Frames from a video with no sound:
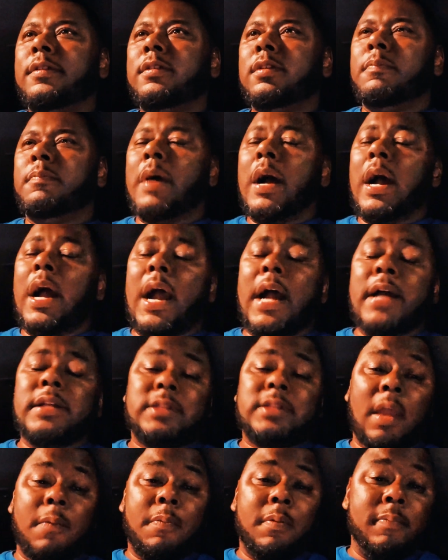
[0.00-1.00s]
to my
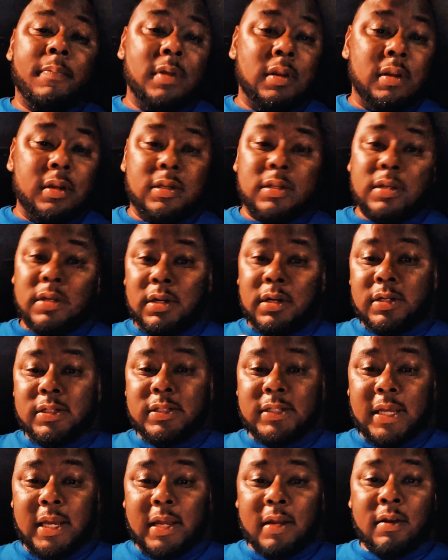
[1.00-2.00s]
highest capabilities and
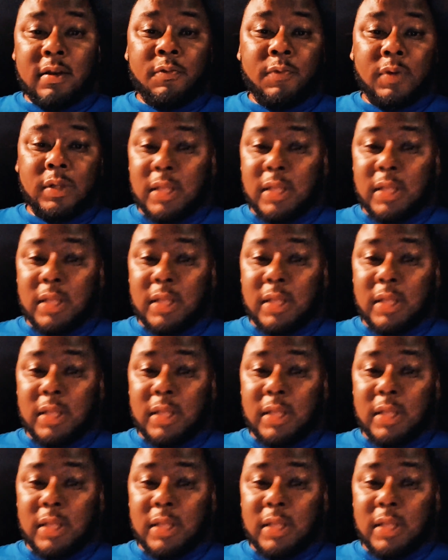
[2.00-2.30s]
understanding